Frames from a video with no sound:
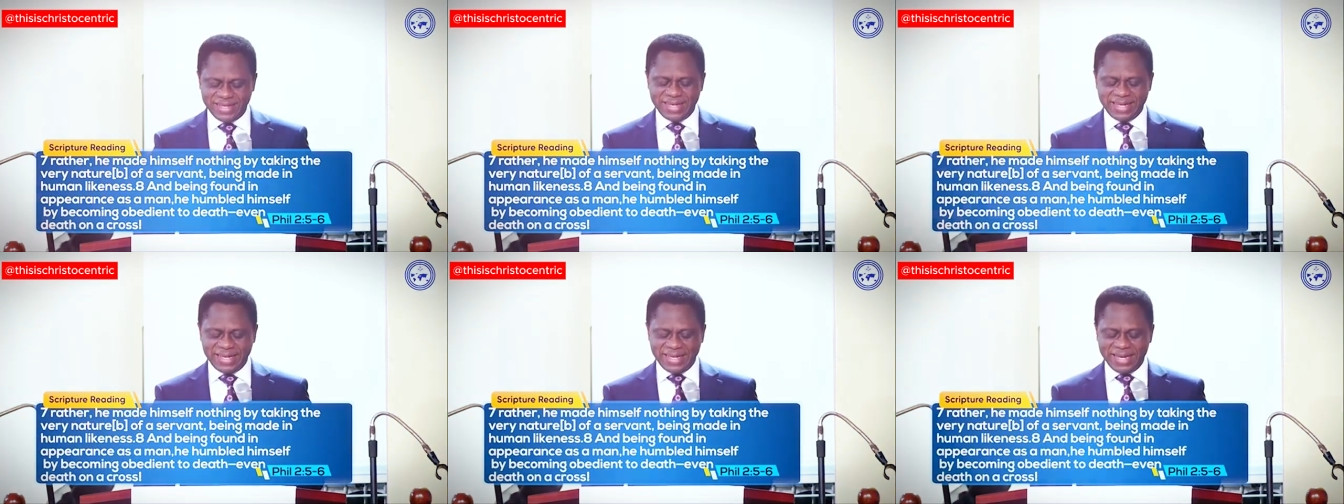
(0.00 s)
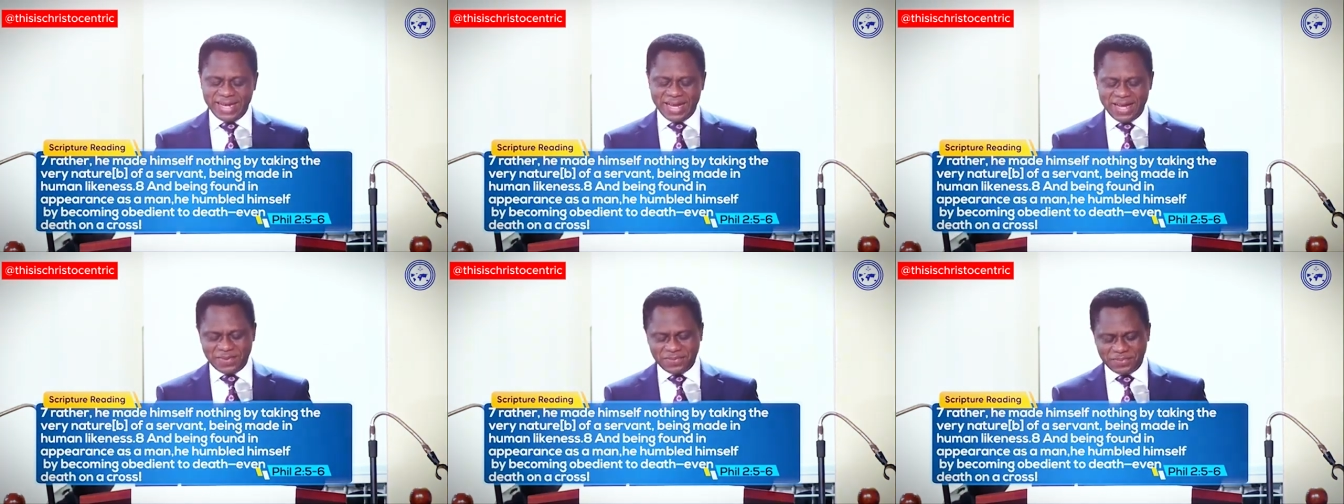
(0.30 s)

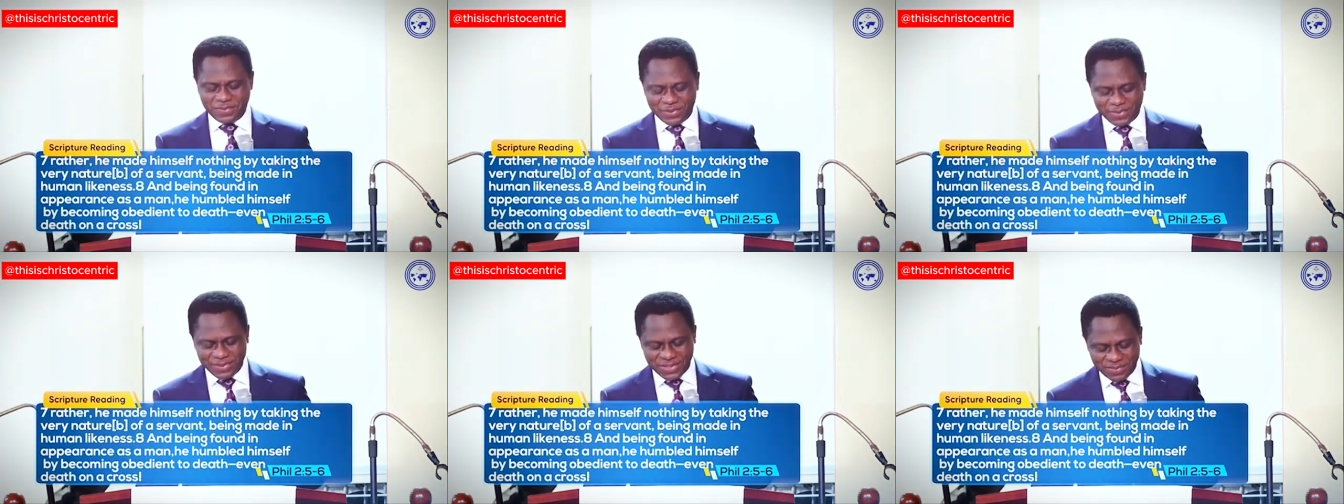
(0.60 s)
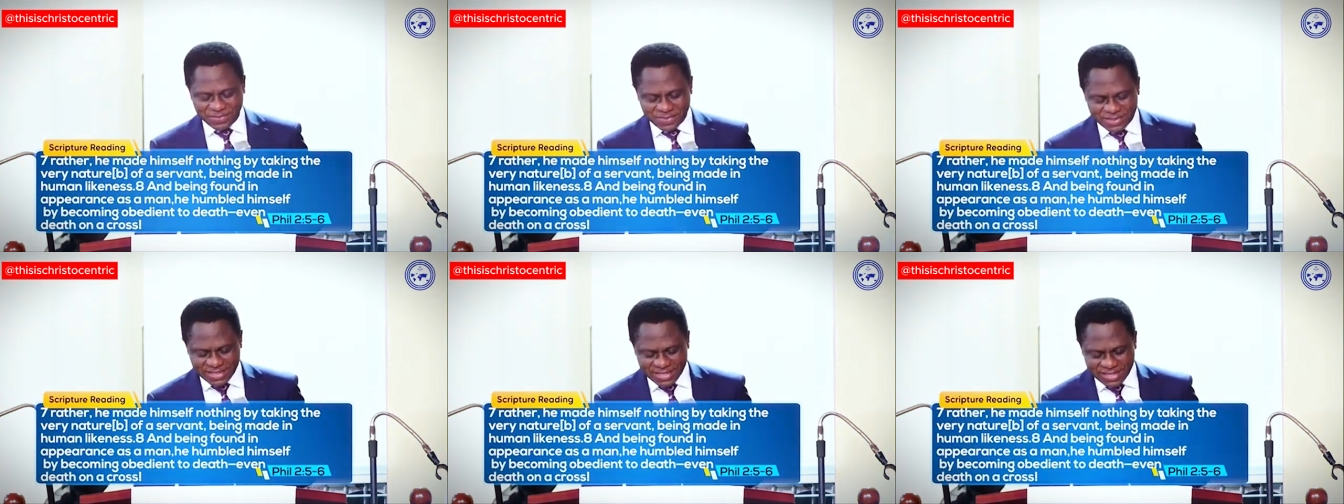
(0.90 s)
he humbled
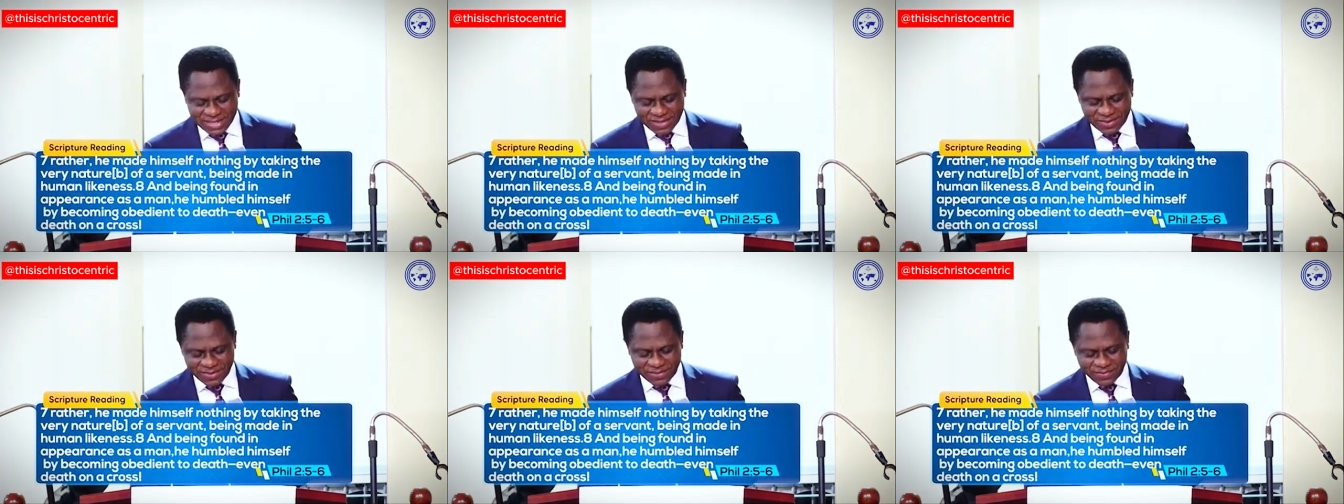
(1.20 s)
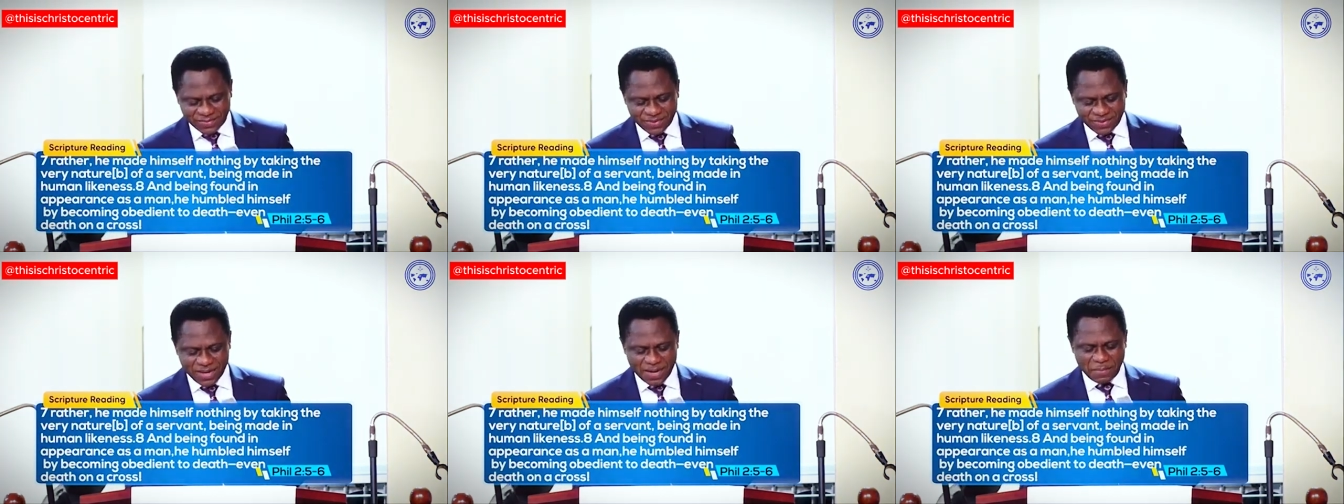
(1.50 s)

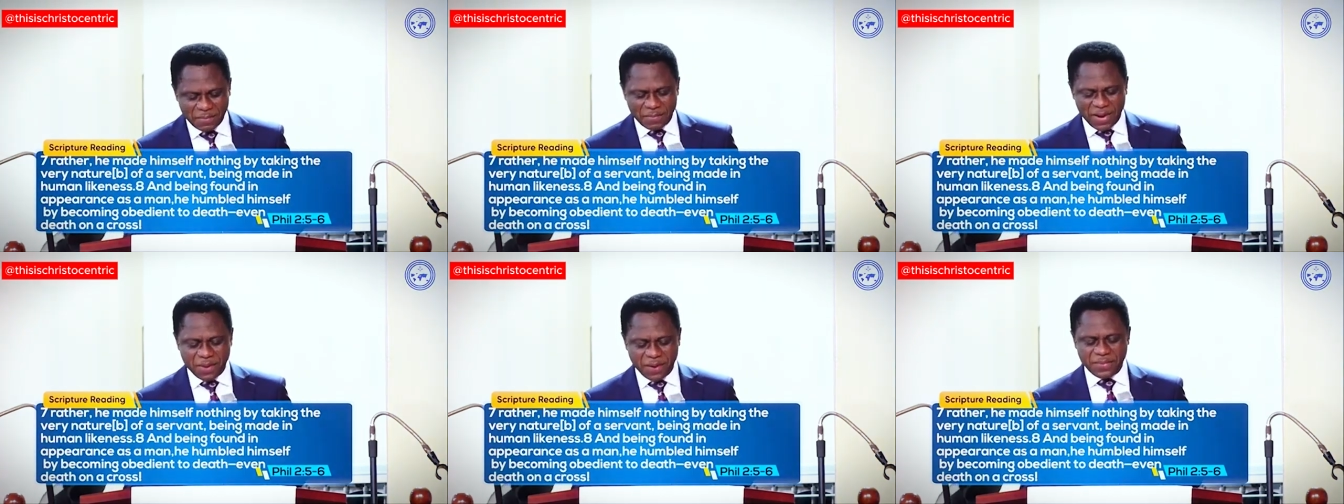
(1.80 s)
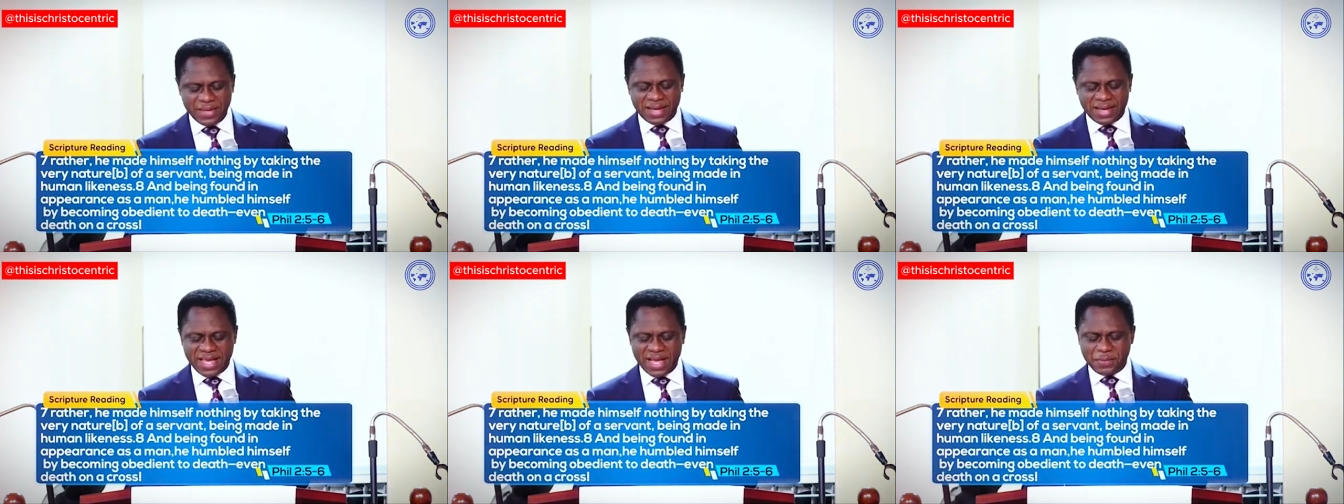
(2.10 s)
himself by
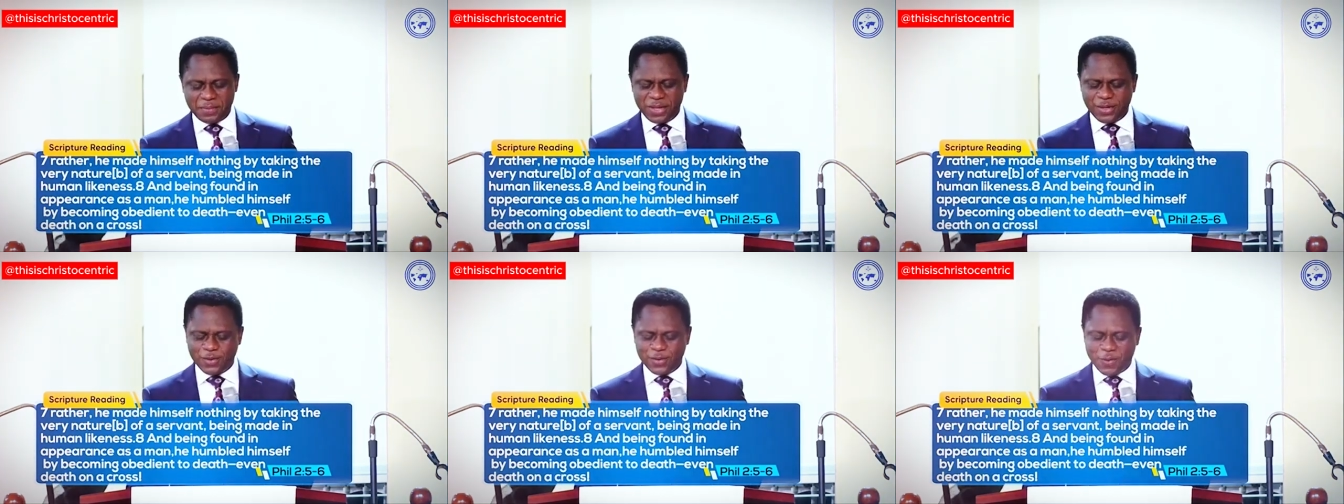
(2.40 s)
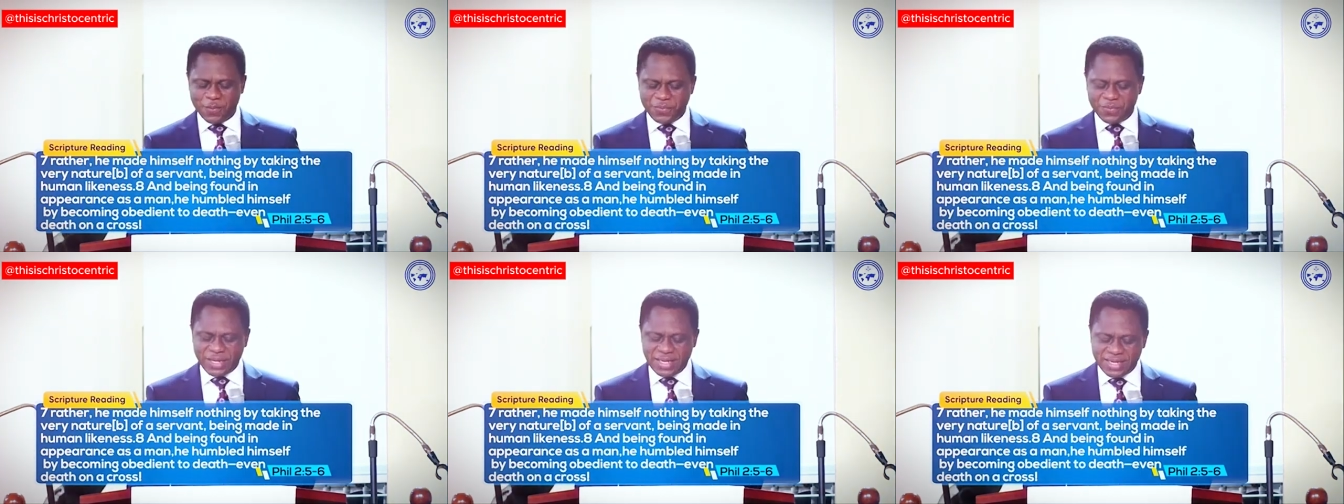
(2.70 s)
becoming
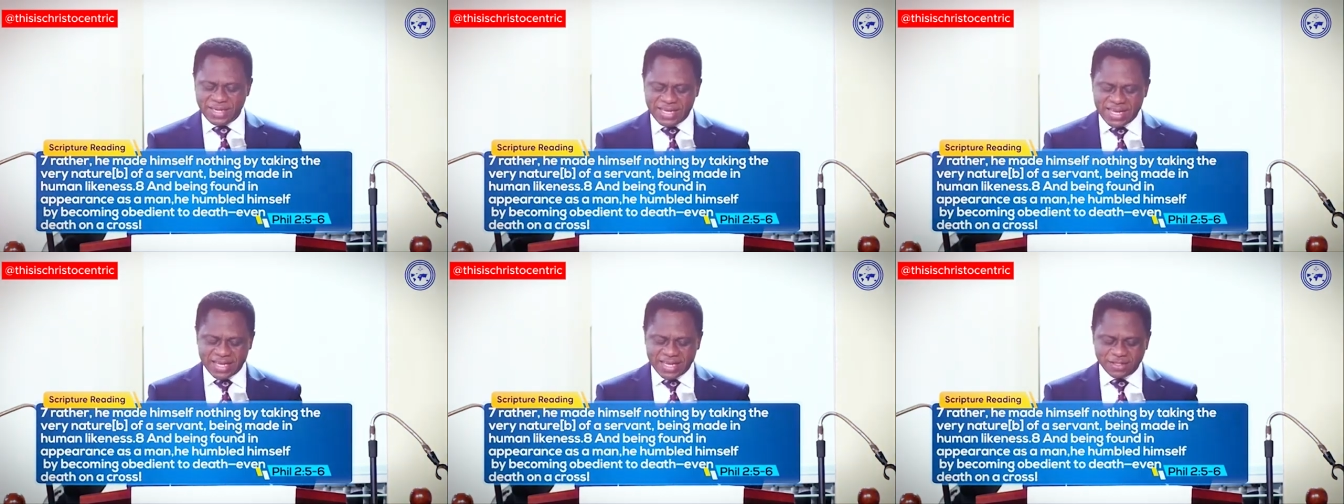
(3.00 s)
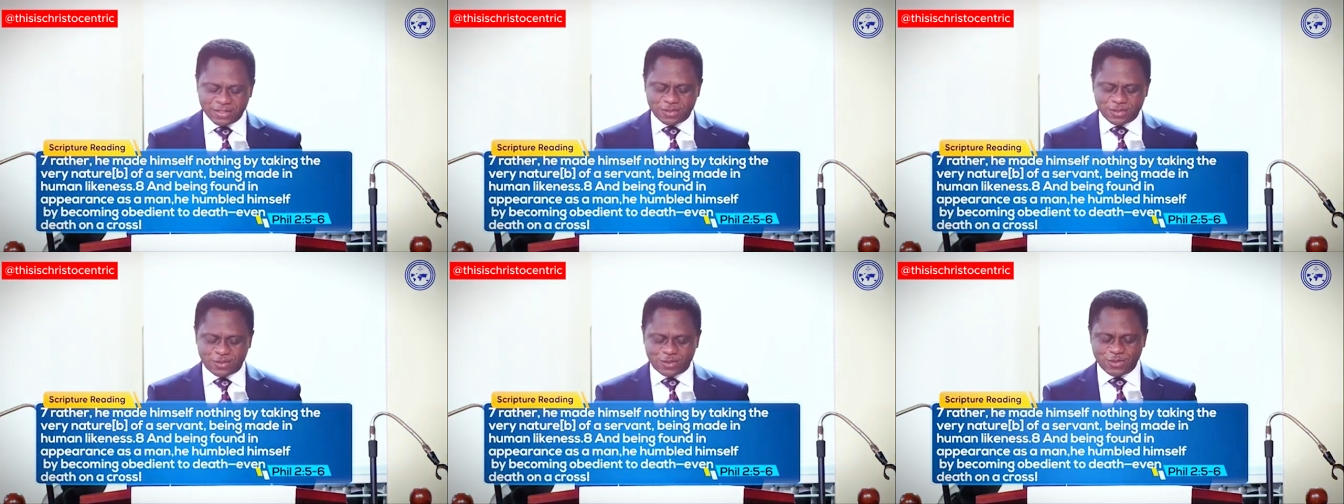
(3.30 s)

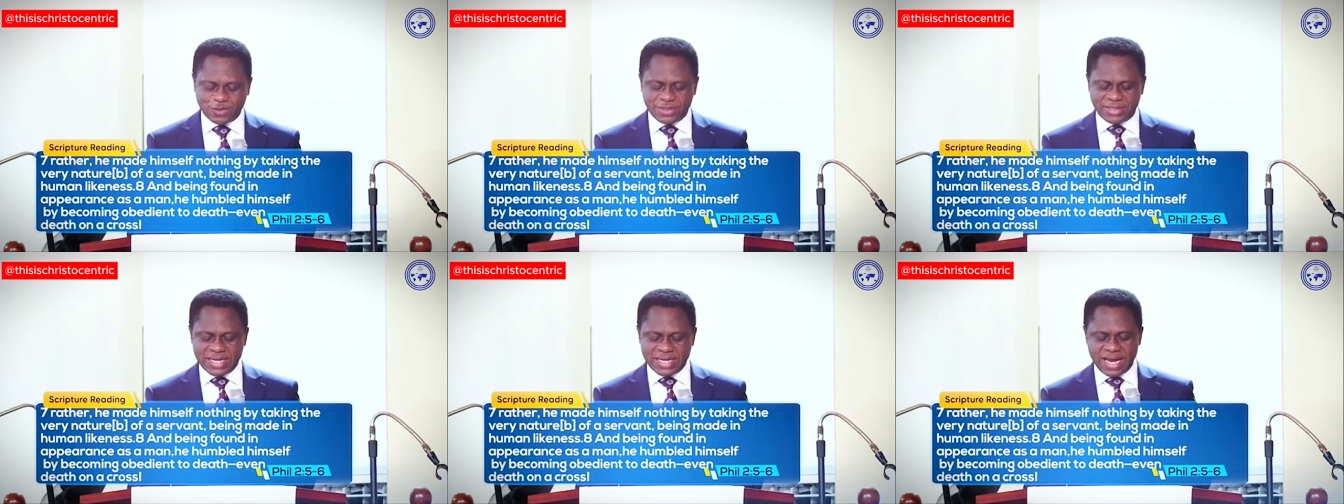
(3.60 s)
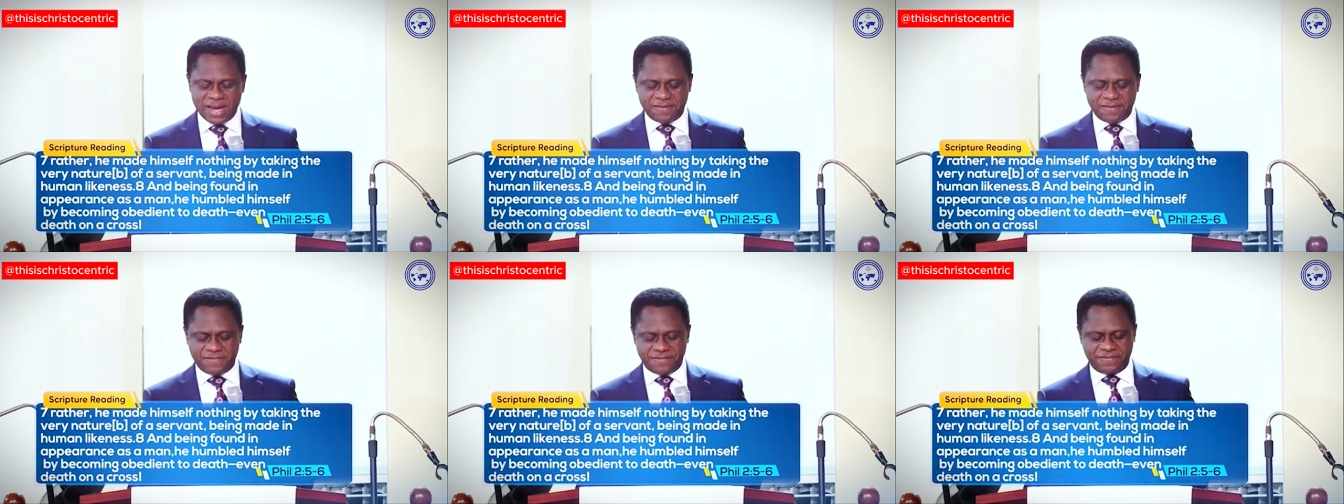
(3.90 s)
obedient to
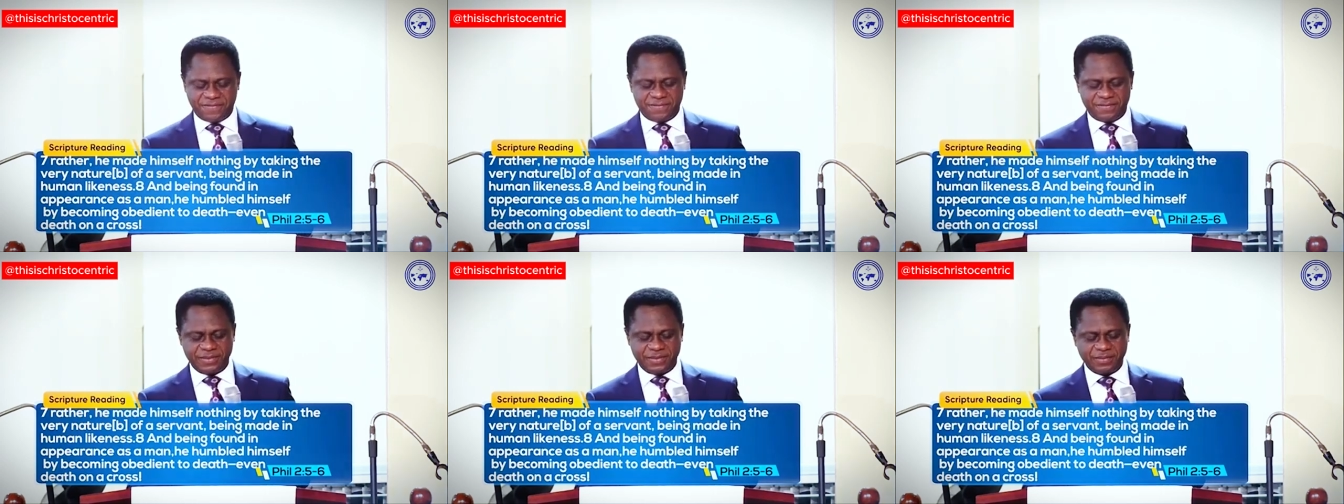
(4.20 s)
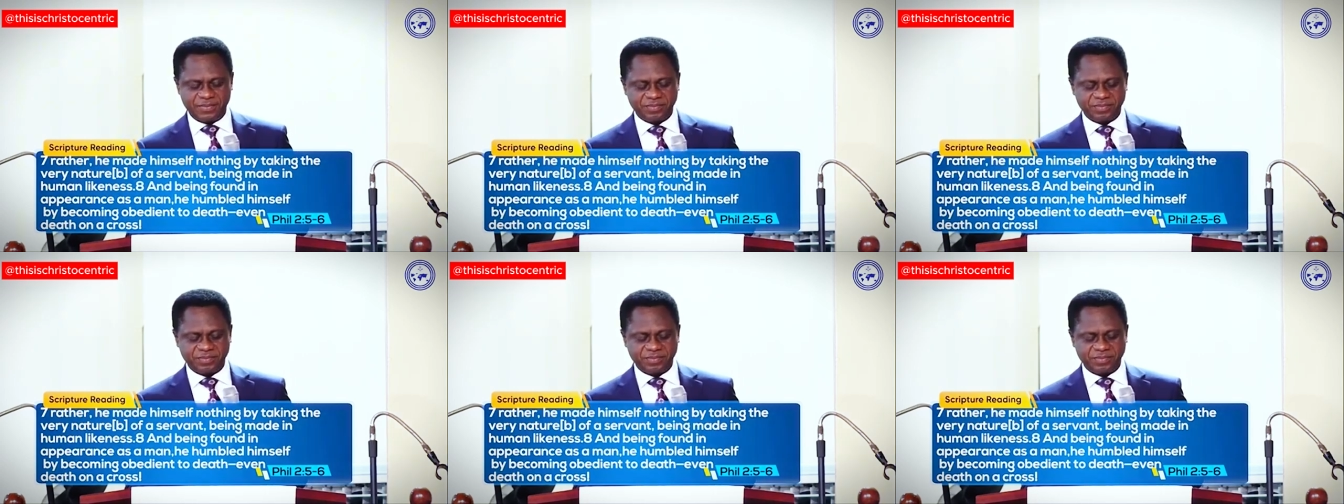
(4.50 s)
death,